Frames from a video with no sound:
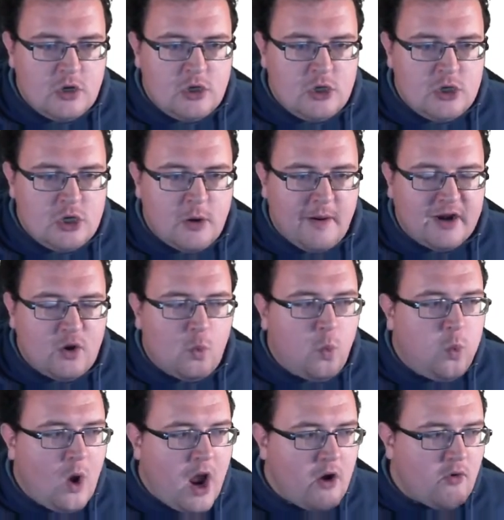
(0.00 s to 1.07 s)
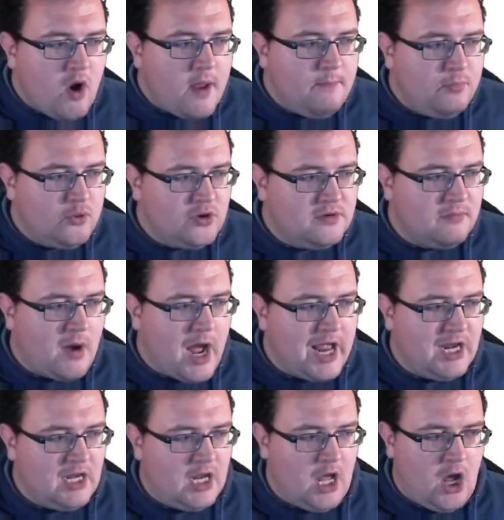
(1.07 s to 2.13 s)
No matter where I put my
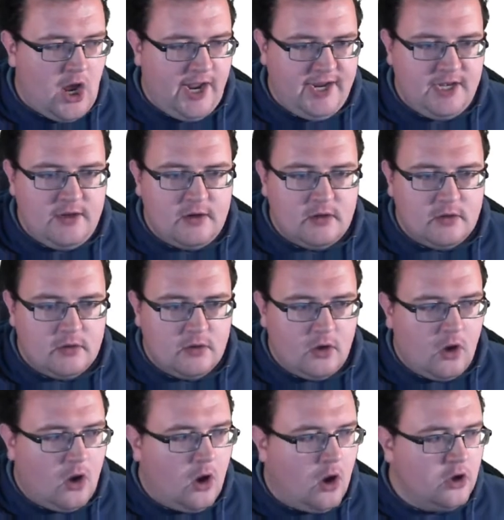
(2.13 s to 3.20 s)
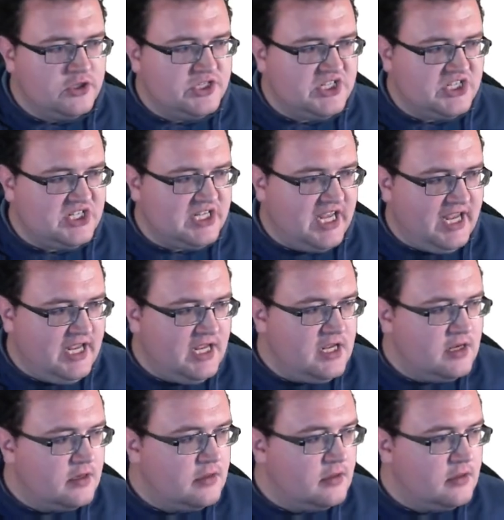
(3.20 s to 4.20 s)
line on C,